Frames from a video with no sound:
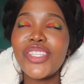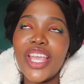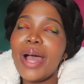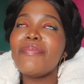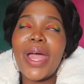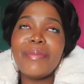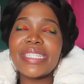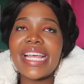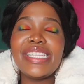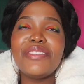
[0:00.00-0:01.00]
So yeah, I'm
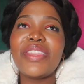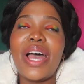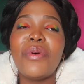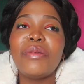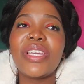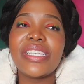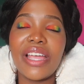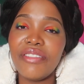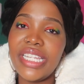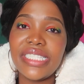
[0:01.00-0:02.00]
excited for that one because
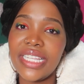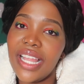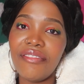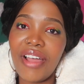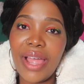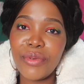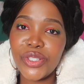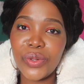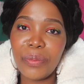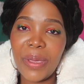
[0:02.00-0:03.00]
I really did love I
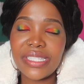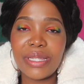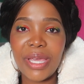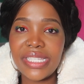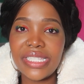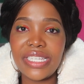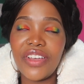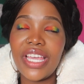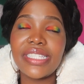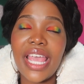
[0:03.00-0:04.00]
Wish You All The Best, and Mason
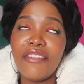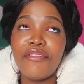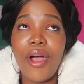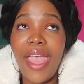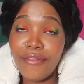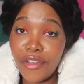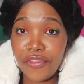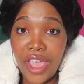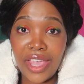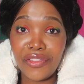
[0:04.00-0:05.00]
Deaver is a forever
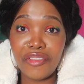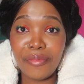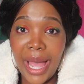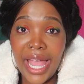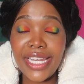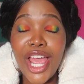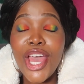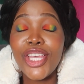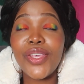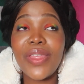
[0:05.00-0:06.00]
fave of mine.
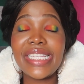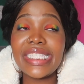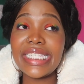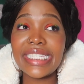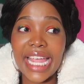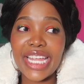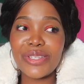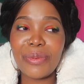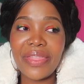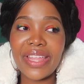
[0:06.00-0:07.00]
So that's the
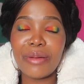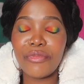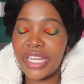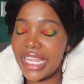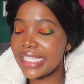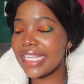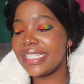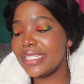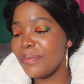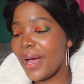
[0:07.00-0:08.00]
second one that I'm really
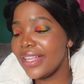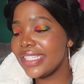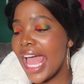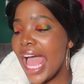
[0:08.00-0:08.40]
excited about.